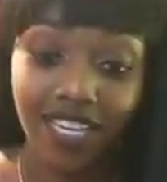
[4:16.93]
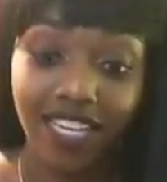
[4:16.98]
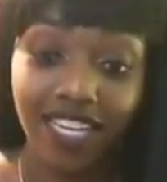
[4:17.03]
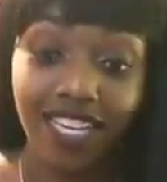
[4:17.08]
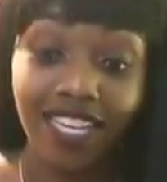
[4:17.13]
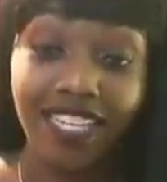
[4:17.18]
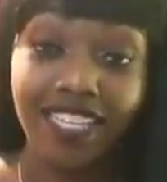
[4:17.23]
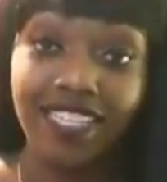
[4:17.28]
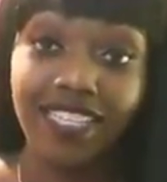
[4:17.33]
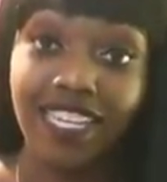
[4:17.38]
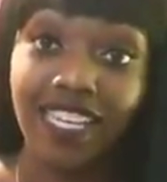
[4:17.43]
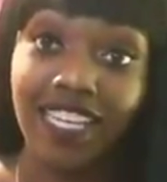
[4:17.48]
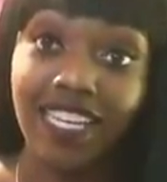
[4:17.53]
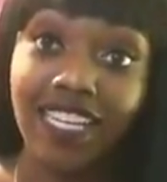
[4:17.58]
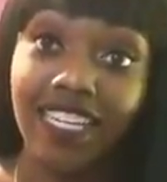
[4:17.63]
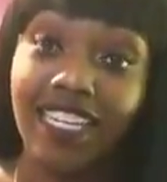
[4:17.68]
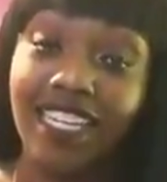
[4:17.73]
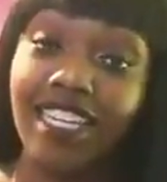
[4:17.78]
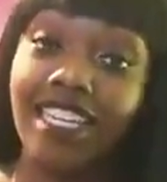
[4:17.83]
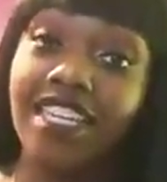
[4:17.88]

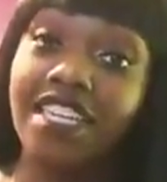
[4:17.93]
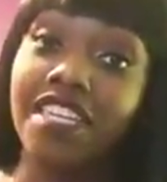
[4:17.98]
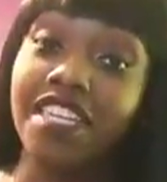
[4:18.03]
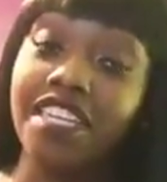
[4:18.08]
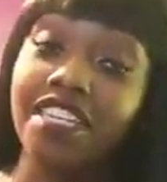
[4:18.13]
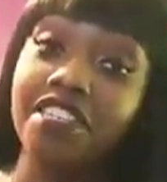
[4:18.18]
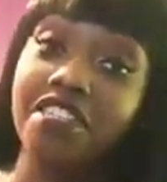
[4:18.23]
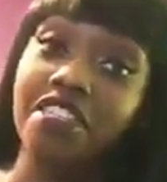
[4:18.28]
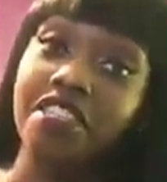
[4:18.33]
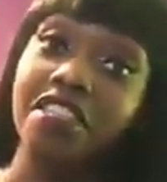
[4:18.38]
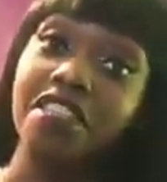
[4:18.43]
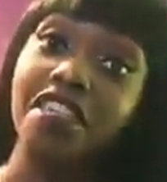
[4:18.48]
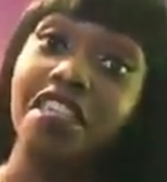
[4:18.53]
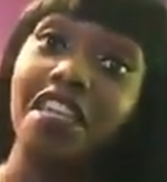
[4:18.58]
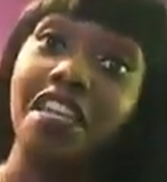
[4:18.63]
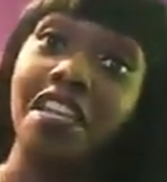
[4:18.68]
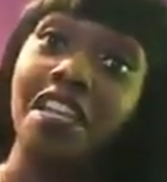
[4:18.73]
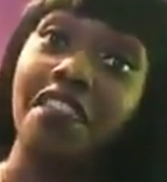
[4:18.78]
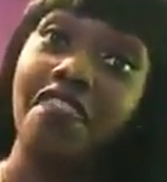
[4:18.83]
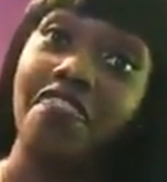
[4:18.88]
anxiety kicked in
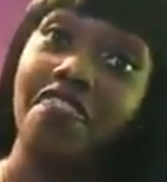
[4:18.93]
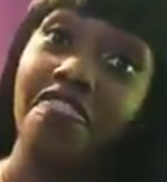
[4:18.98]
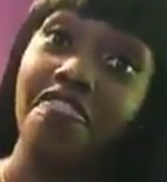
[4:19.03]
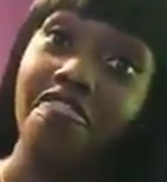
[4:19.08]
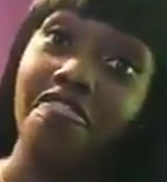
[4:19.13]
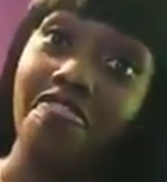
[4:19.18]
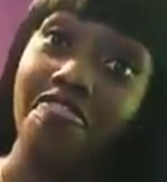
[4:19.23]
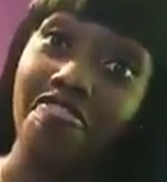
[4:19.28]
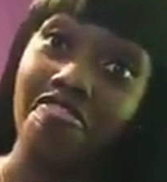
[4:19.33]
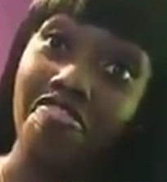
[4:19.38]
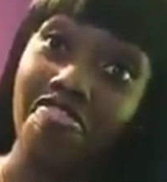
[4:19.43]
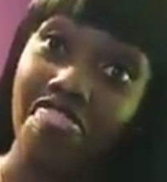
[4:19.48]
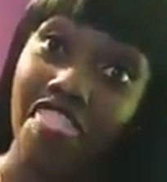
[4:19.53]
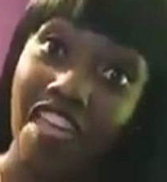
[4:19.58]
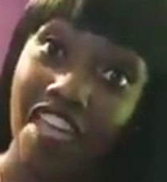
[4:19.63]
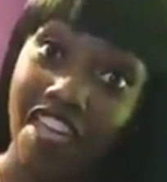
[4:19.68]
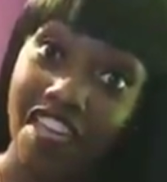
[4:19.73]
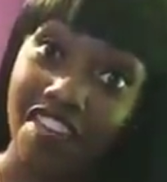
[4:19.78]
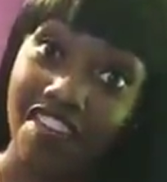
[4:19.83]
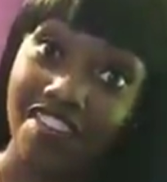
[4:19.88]
like
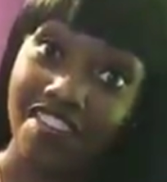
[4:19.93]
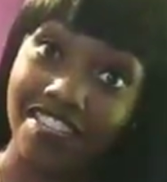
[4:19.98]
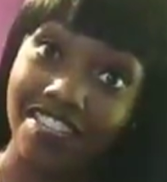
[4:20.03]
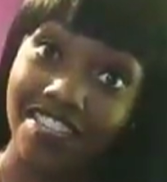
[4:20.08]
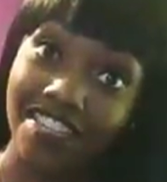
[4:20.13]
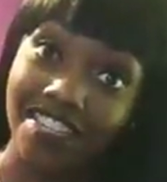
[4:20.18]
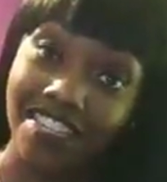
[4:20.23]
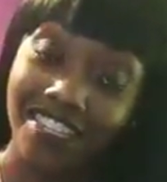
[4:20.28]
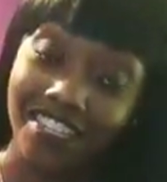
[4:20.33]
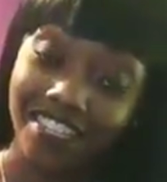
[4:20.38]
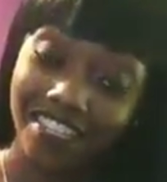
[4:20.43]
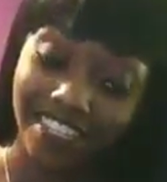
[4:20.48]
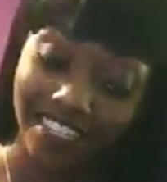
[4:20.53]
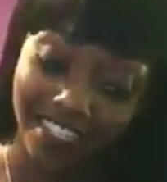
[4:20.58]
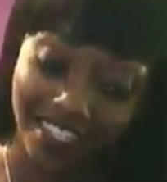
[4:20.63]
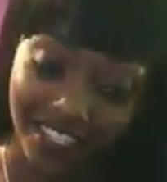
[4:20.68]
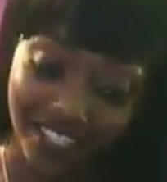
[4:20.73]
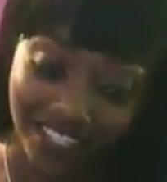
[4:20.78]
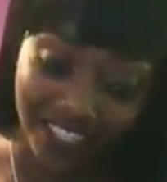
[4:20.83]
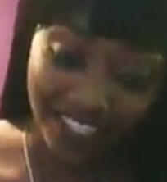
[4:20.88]
that.
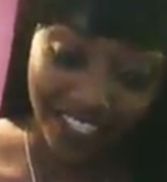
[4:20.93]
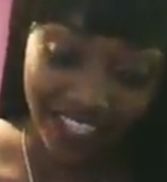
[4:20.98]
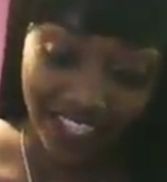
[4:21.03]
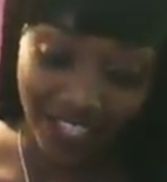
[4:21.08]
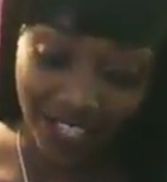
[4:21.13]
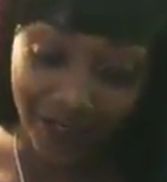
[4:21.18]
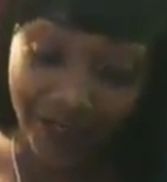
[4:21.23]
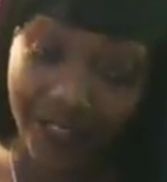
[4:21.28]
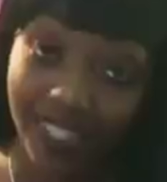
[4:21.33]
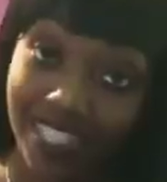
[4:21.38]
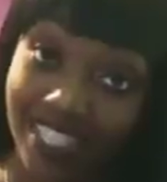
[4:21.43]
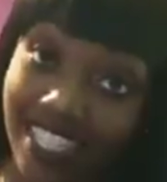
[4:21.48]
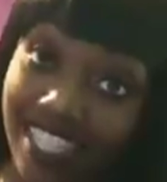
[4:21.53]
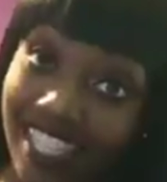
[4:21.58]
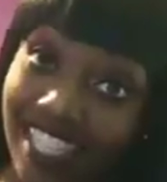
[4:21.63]
When I say